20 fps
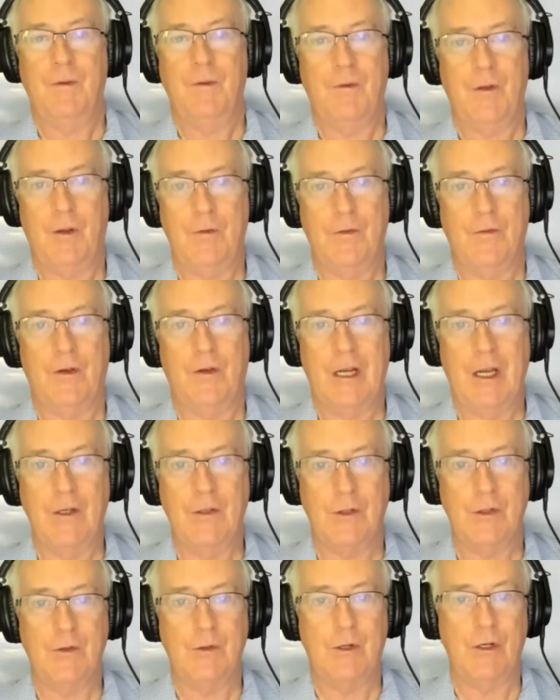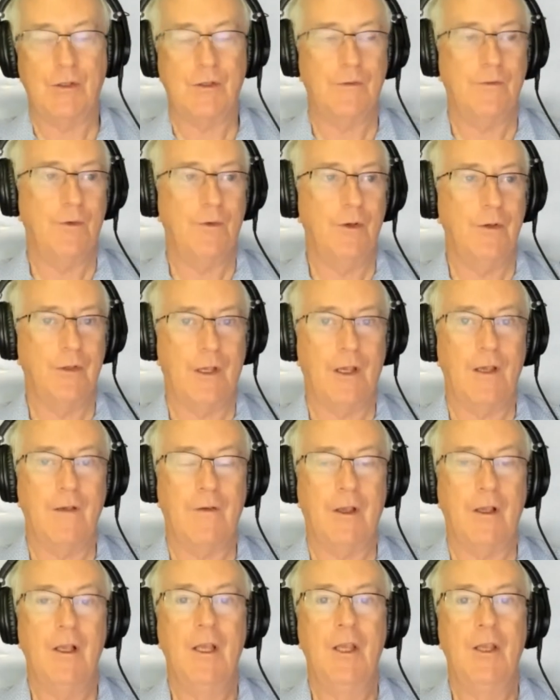the whole financial structure falls
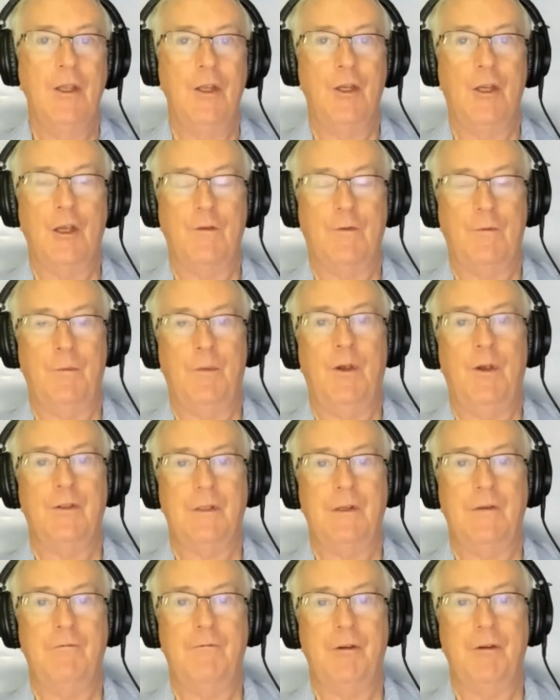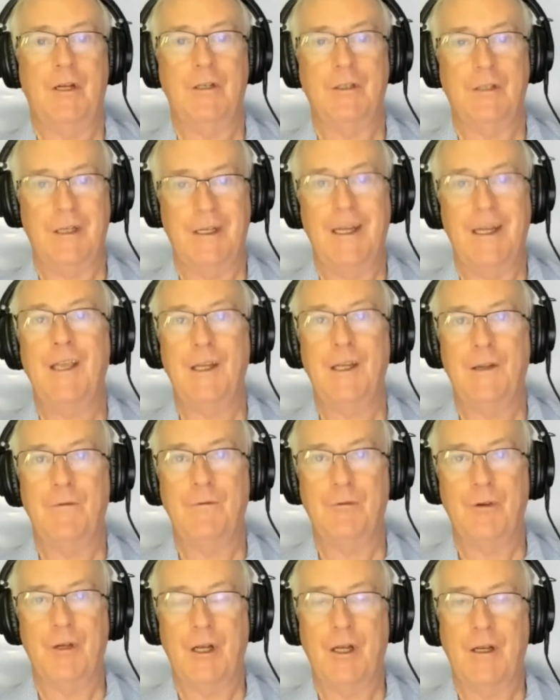over, you go from positive credit to
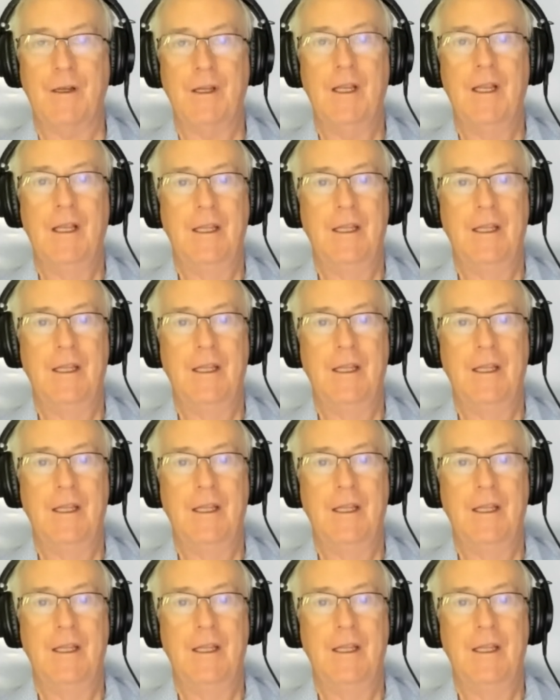negative credit.